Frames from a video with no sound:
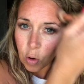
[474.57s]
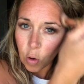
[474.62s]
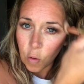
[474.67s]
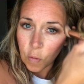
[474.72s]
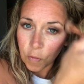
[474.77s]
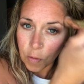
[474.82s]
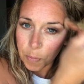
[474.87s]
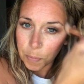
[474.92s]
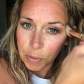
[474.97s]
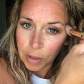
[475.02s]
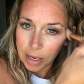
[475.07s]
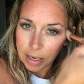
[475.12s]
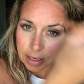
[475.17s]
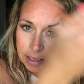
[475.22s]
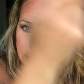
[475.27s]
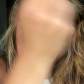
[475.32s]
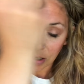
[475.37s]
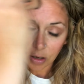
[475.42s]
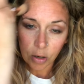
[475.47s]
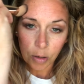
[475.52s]
over
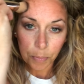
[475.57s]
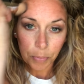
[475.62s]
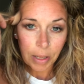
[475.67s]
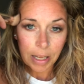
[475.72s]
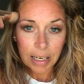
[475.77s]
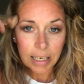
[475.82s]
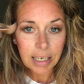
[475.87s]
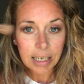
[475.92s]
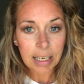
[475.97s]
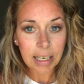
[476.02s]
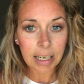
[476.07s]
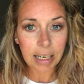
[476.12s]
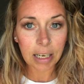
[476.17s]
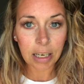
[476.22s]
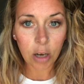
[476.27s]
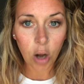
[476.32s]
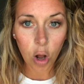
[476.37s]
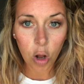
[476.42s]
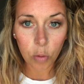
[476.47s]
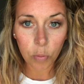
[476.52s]
blending or blending it
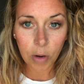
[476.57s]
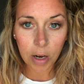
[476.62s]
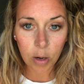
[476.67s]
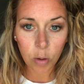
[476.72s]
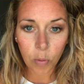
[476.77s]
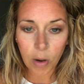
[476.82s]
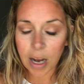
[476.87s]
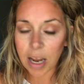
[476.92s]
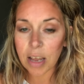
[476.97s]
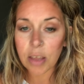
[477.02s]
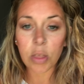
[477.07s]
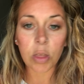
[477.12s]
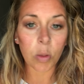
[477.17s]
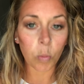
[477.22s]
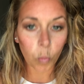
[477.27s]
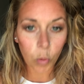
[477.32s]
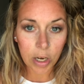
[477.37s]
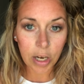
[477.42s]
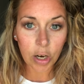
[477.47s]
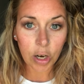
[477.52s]
in all right away.
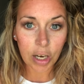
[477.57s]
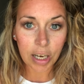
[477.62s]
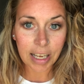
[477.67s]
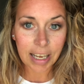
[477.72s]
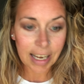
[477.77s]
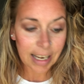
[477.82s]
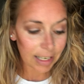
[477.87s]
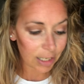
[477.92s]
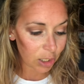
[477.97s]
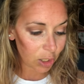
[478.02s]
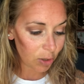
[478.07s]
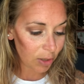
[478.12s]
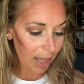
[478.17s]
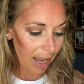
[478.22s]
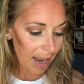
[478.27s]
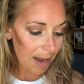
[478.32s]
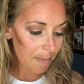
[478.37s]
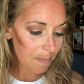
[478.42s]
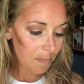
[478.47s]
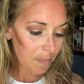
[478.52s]
We are gonna get to
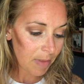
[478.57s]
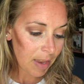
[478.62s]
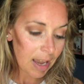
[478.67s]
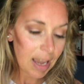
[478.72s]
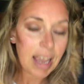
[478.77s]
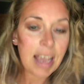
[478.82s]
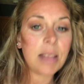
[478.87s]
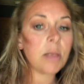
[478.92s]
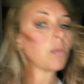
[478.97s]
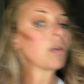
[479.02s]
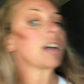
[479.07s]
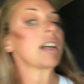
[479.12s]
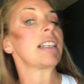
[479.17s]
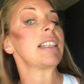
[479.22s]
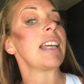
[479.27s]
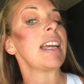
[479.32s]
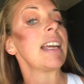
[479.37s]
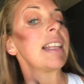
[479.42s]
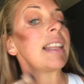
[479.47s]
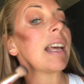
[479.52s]
that. And we're gonna
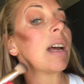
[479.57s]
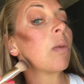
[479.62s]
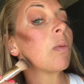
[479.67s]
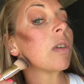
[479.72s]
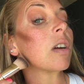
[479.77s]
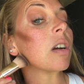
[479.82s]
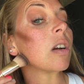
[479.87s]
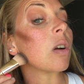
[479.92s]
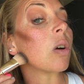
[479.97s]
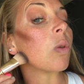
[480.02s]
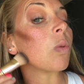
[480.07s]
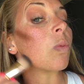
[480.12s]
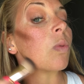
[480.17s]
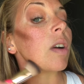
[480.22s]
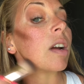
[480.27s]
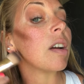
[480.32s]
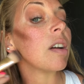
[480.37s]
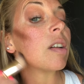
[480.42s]
take that and we're gonna go right